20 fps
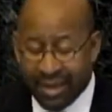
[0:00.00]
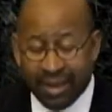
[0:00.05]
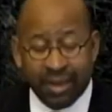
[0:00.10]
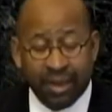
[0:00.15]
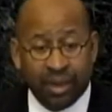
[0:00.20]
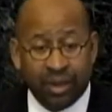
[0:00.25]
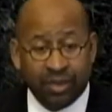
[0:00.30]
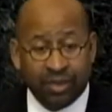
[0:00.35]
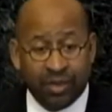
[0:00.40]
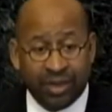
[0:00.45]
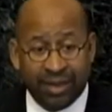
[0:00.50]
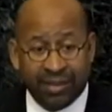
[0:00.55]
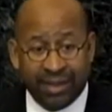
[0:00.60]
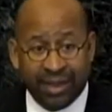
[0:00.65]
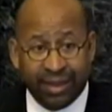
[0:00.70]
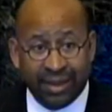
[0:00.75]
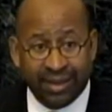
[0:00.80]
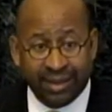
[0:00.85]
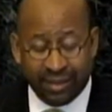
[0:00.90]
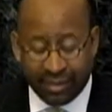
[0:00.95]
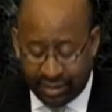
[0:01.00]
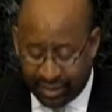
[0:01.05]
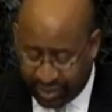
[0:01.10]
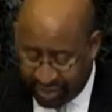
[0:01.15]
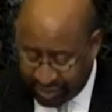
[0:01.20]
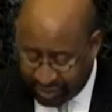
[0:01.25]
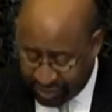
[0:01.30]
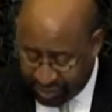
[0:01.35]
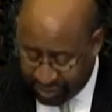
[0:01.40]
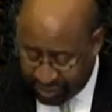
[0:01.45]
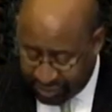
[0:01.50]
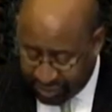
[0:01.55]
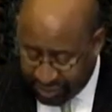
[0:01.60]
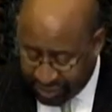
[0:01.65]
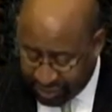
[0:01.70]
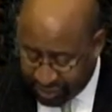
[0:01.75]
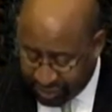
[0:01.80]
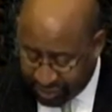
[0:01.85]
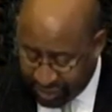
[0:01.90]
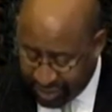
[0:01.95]
I also want to thank
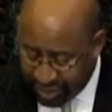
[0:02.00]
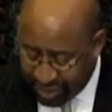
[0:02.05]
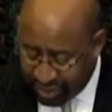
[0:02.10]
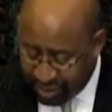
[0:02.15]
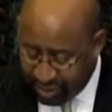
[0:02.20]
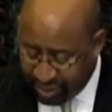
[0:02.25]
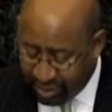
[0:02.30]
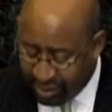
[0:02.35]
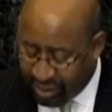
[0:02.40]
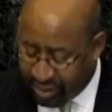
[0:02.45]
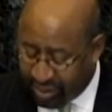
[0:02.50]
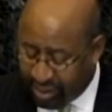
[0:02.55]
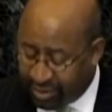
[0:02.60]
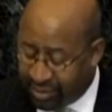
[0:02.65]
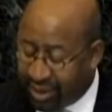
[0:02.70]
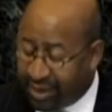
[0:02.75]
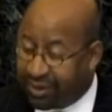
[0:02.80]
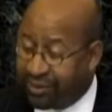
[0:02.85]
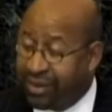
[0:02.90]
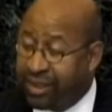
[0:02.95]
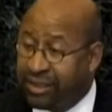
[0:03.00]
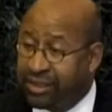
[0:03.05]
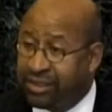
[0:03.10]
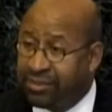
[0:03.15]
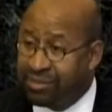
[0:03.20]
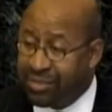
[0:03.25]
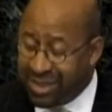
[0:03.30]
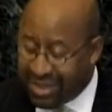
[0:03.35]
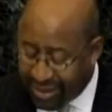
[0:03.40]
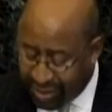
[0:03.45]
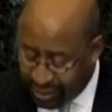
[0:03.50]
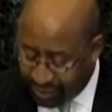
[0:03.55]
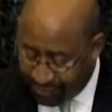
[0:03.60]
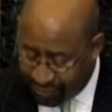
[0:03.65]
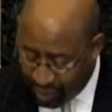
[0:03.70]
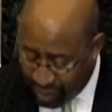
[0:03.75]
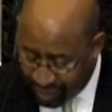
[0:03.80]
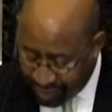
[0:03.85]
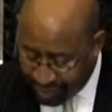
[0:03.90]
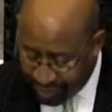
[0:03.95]
CBS 3, the Marathon's media
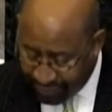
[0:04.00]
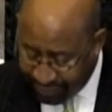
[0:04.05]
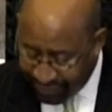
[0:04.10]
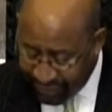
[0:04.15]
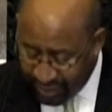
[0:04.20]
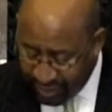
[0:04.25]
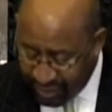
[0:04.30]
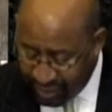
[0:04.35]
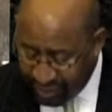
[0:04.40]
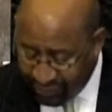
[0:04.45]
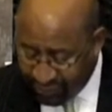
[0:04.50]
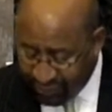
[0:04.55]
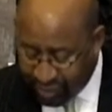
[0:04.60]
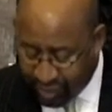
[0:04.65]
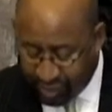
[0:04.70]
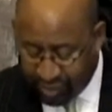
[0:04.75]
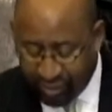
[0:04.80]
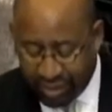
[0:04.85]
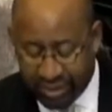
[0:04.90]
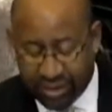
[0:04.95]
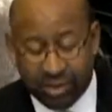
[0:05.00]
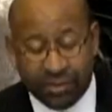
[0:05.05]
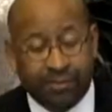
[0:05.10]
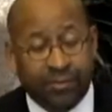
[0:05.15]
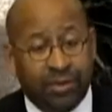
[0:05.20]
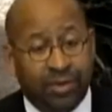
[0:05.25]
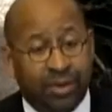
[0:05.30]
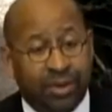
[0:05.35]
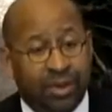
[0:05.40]
partner, for their great support